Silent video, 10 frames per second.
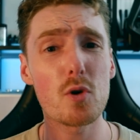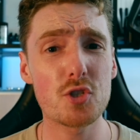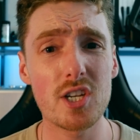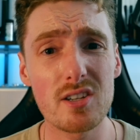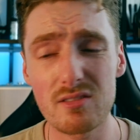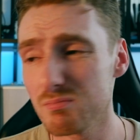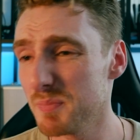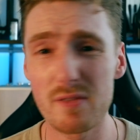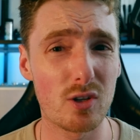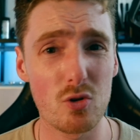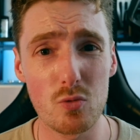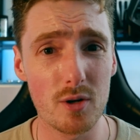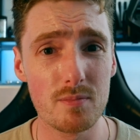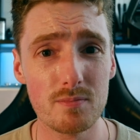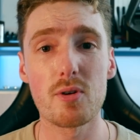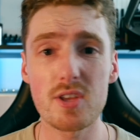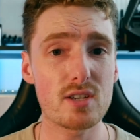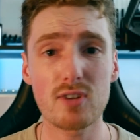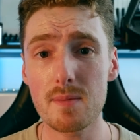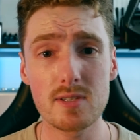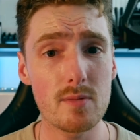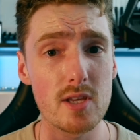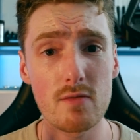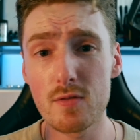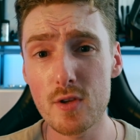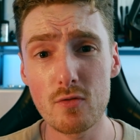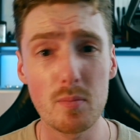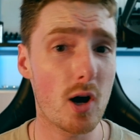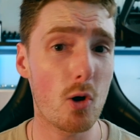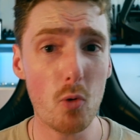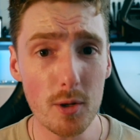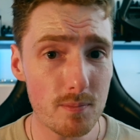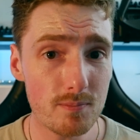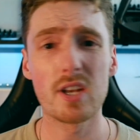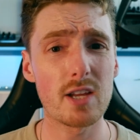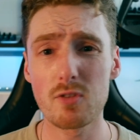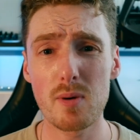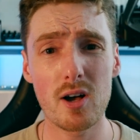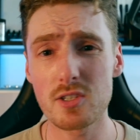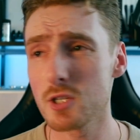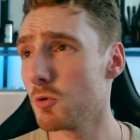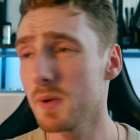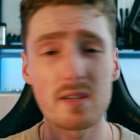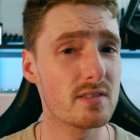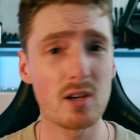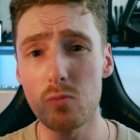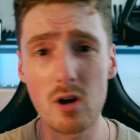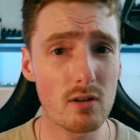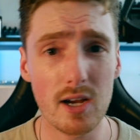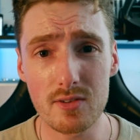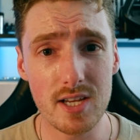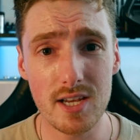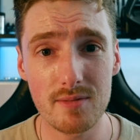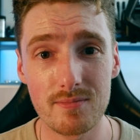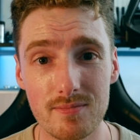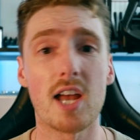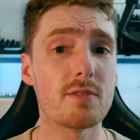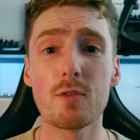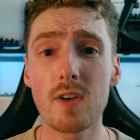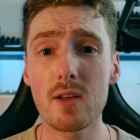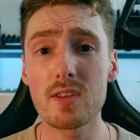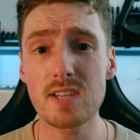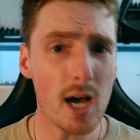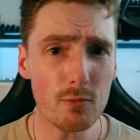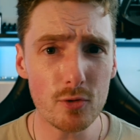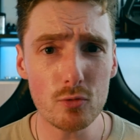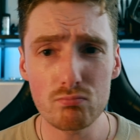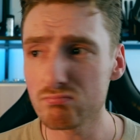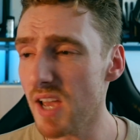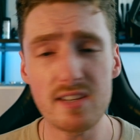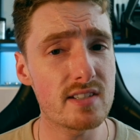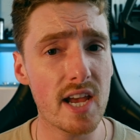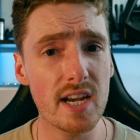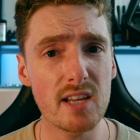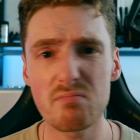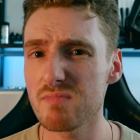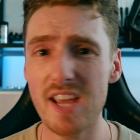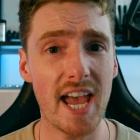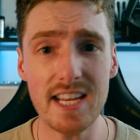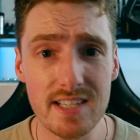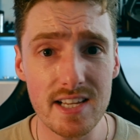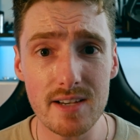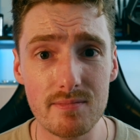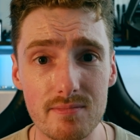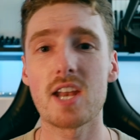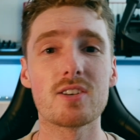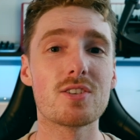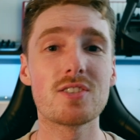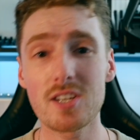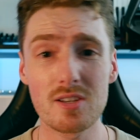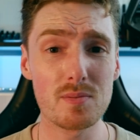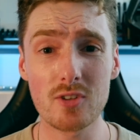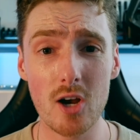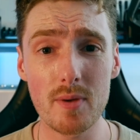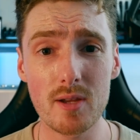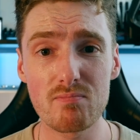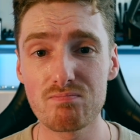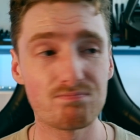watching, bit of a long one, but this wraps up the overview for part 1. The link for part 2 will be somewhere around here. And if you found this helpful, entertaining, you hated it, then consider subscribing,